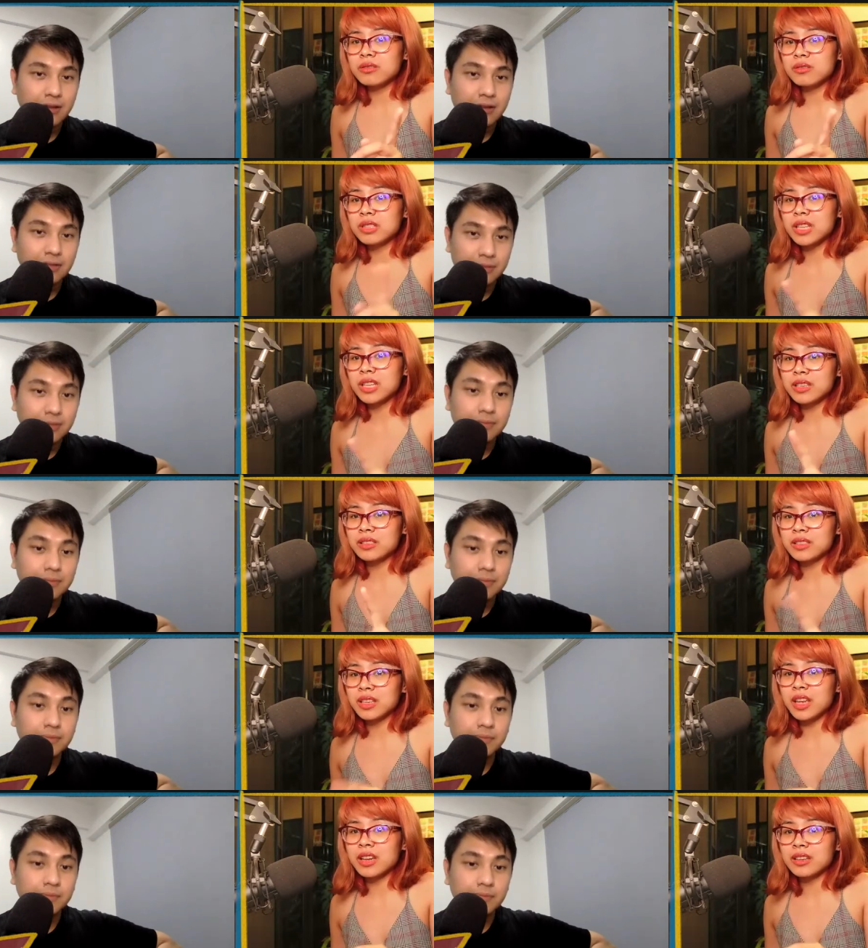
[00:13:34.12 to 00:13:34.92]
Speaker 1: an A
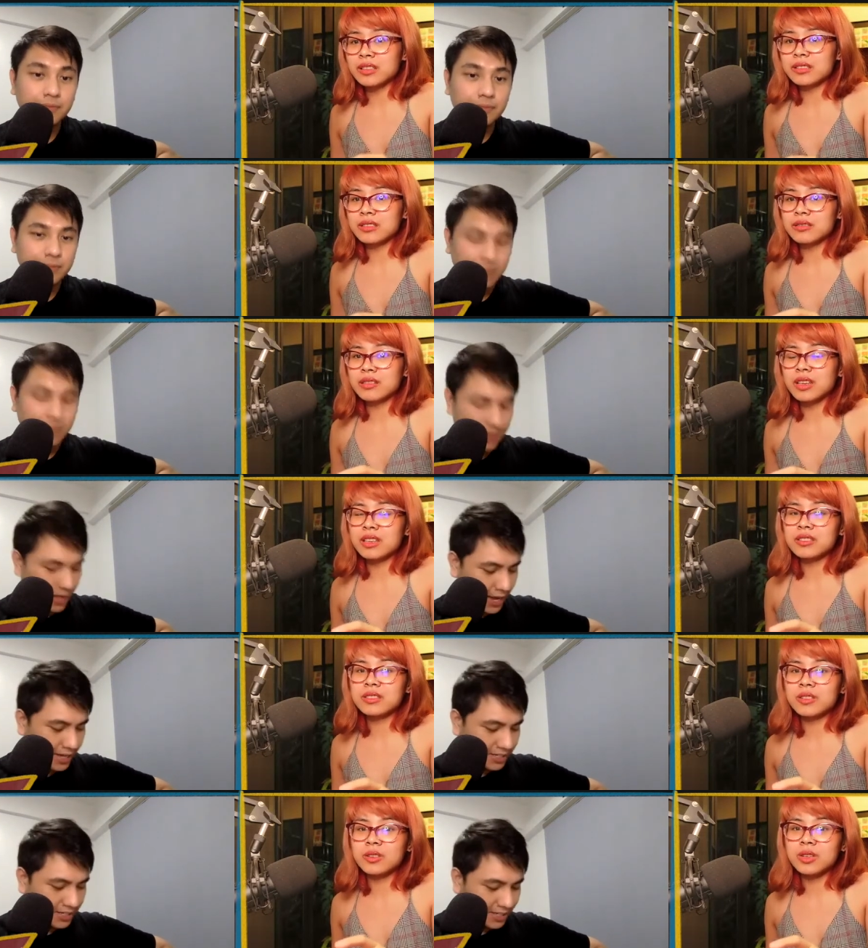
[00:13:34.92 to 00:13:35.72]
six. Okay,
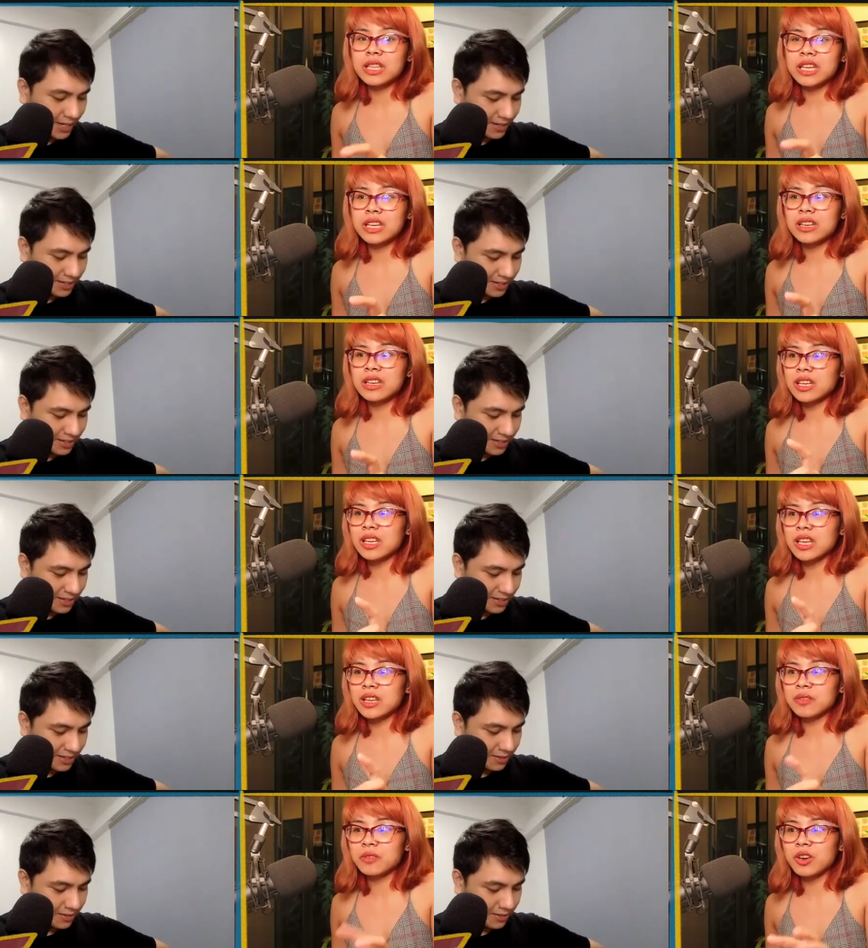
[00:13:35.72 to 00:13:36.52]
so like
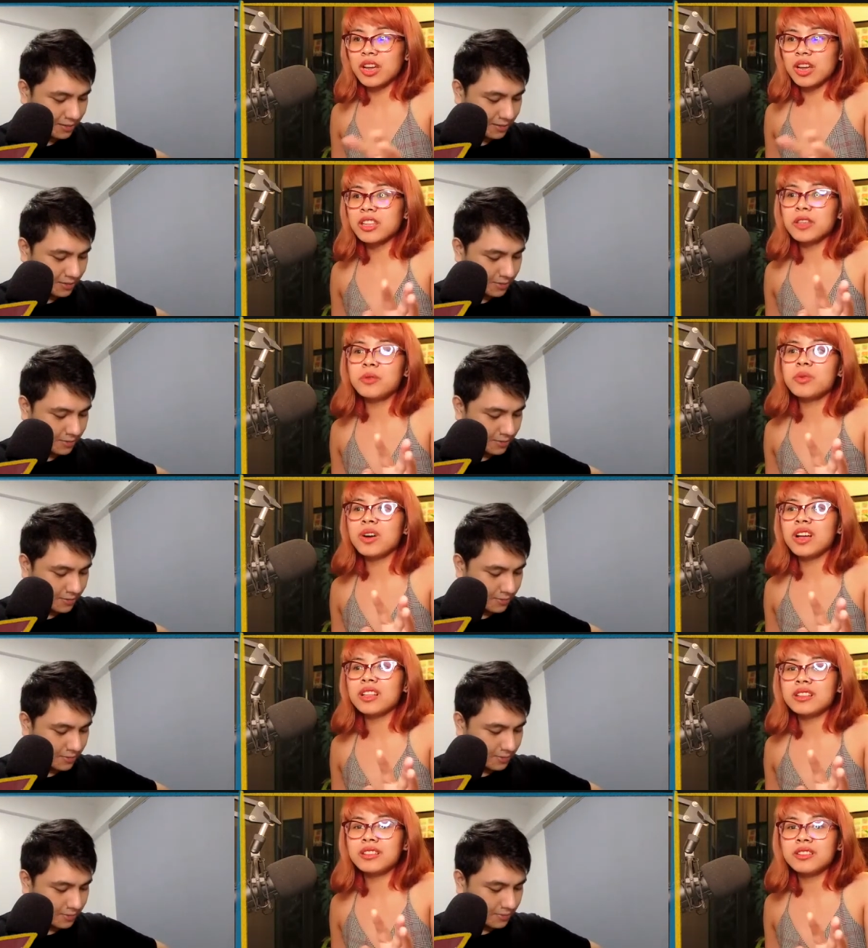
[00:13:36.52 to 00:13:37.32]
for
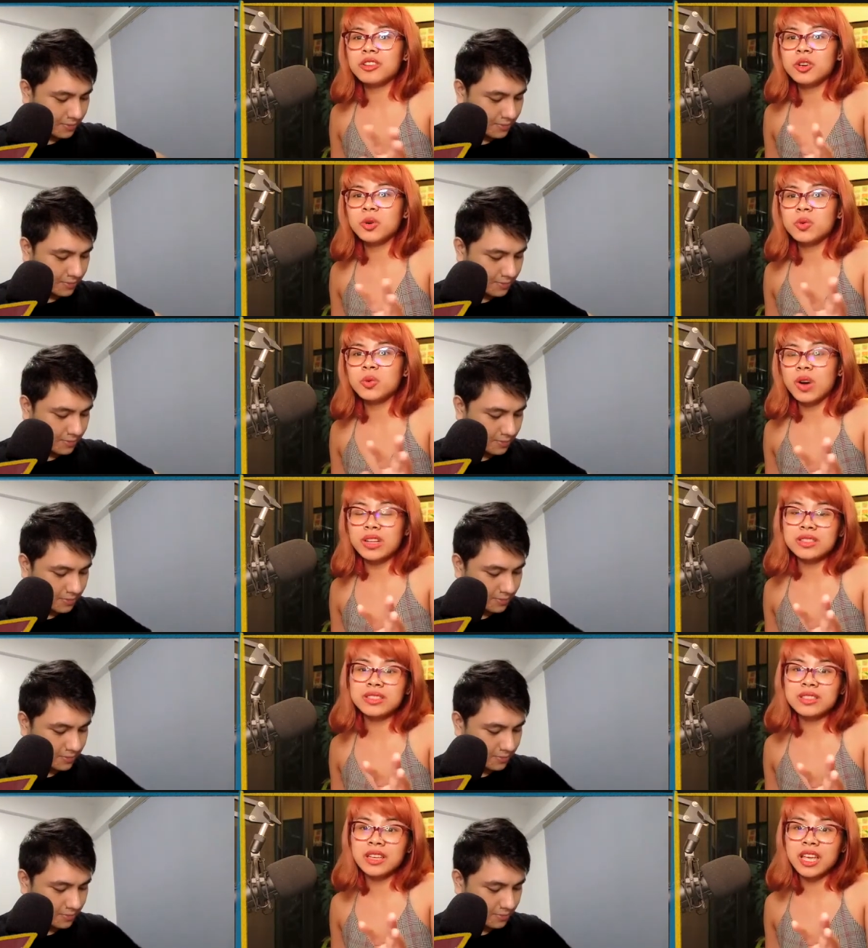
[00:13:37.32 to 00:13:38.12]
anyone who
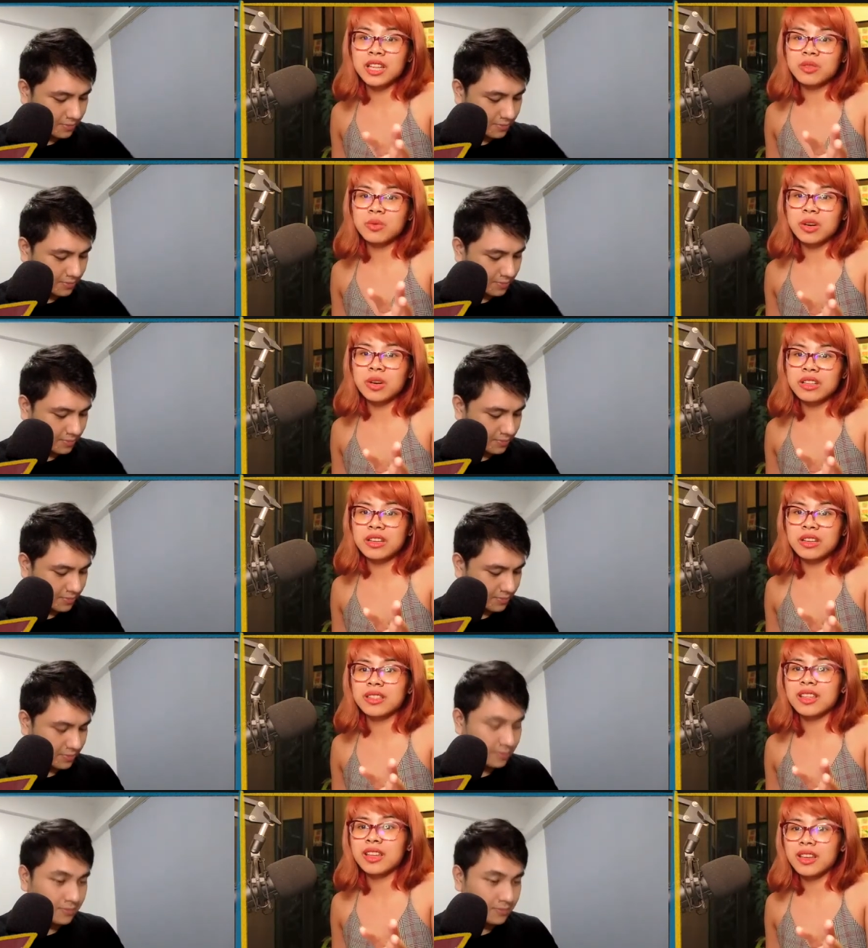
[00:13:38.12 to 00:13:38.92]
wants to get one, I
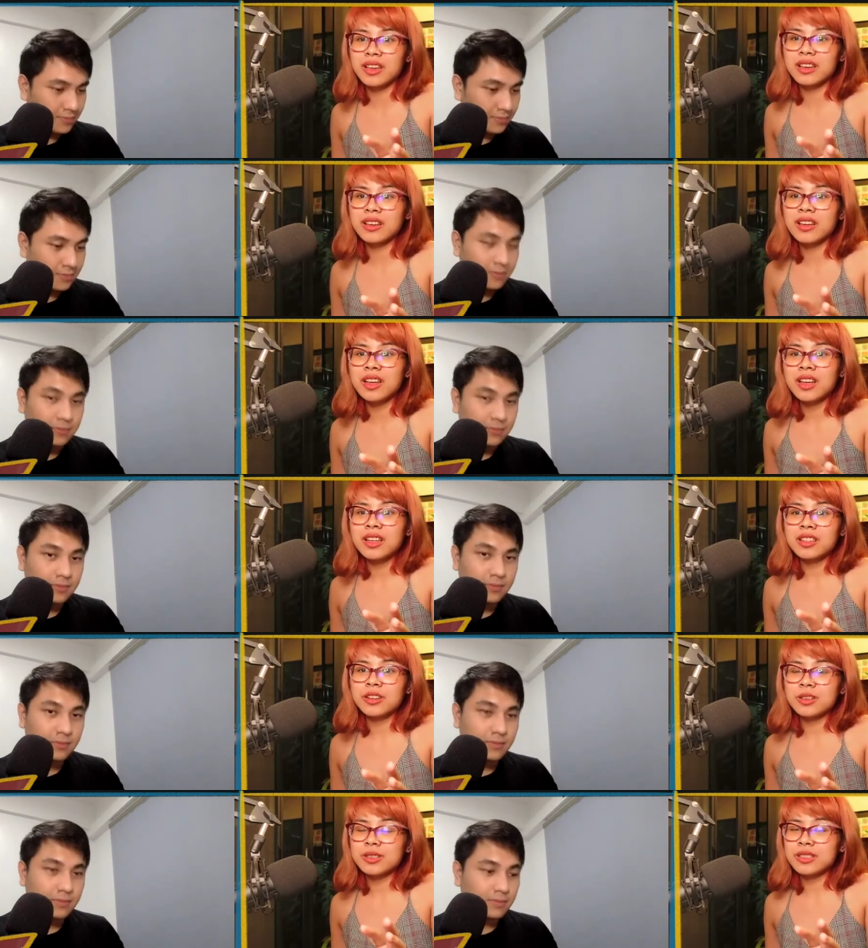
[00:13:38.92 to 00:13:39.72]
think
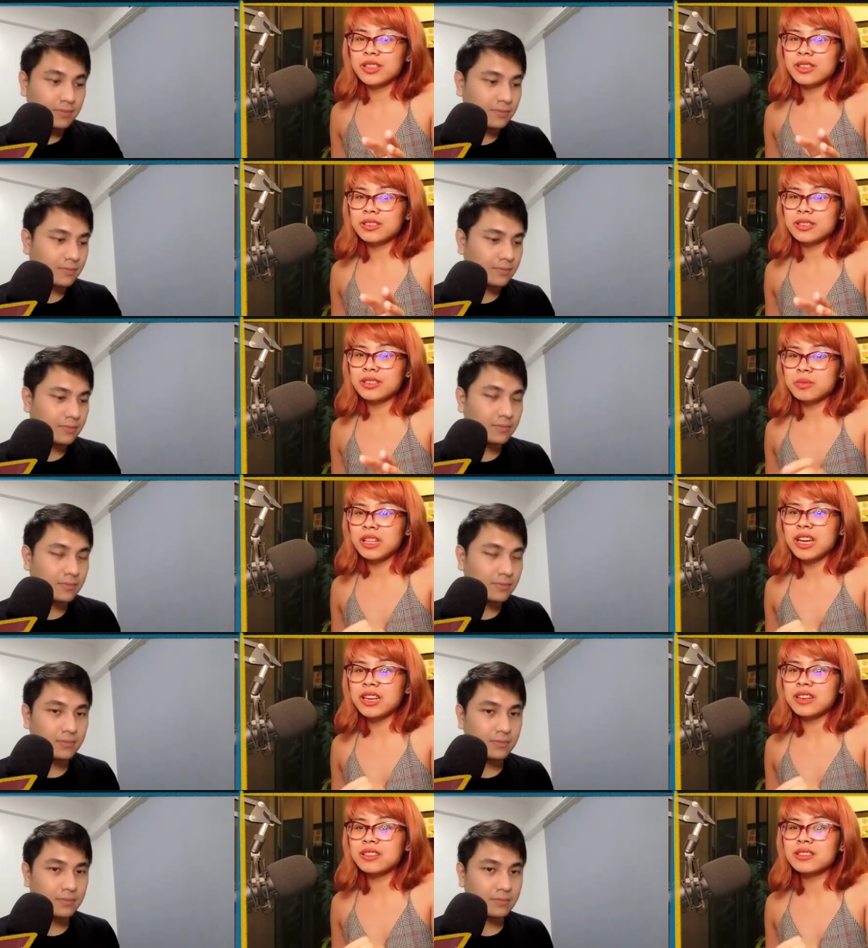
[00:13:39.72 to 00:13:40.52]
there are still
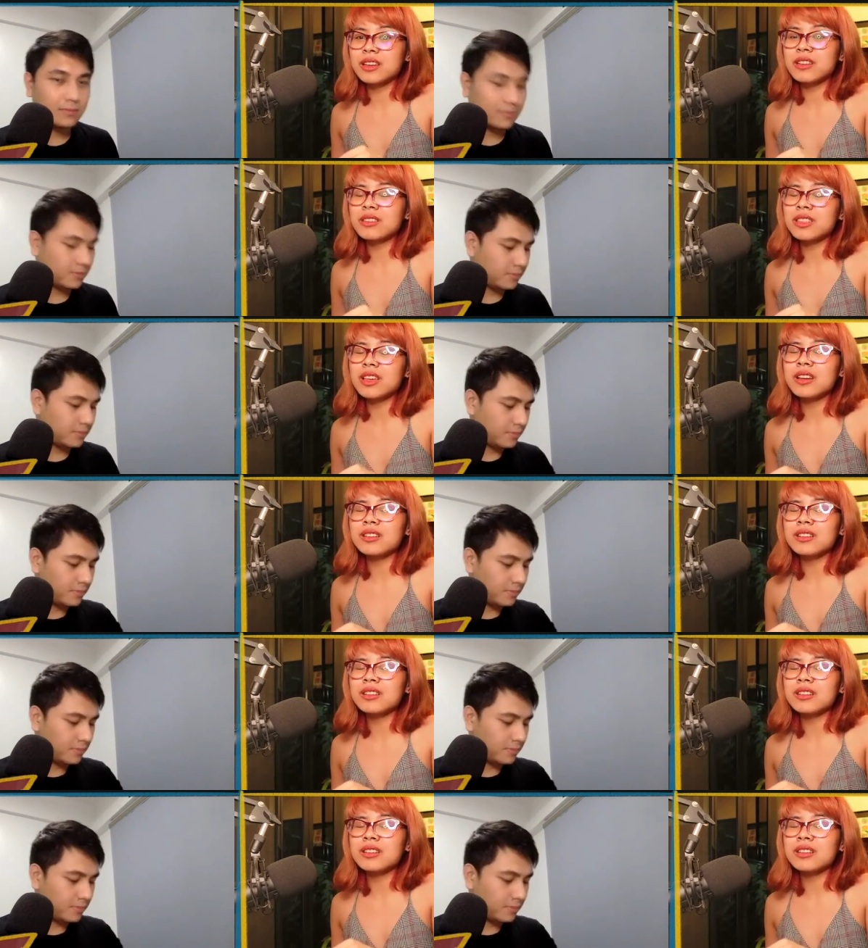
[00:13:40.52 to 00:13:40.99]
suppliers out there.